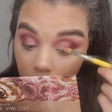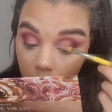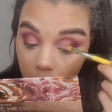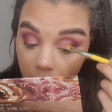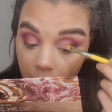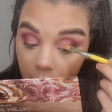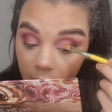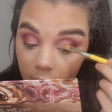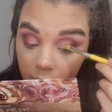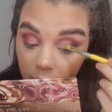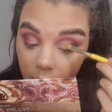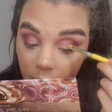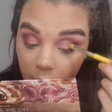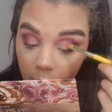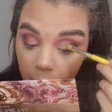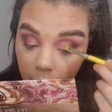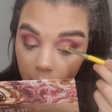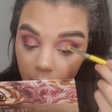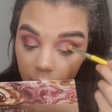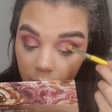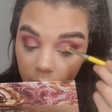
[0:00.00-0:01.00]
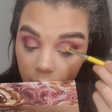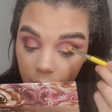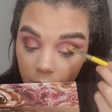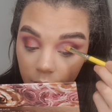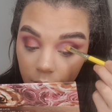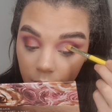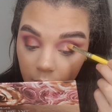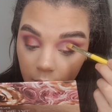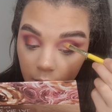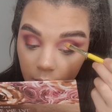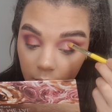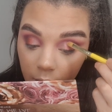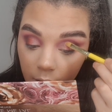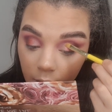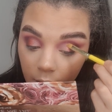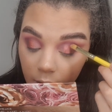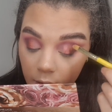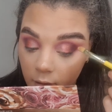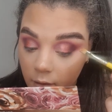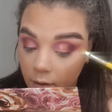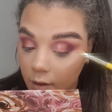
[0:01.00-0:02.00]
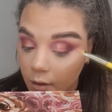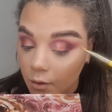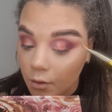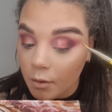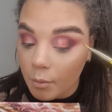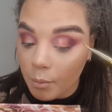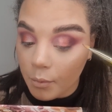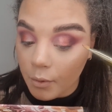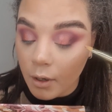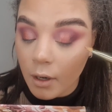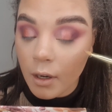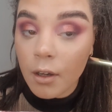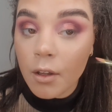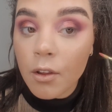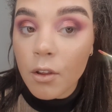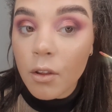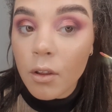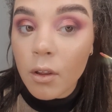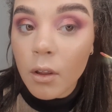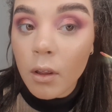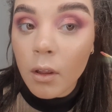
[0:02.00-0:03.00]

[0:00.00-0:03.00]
Picks up really nicely on the brush.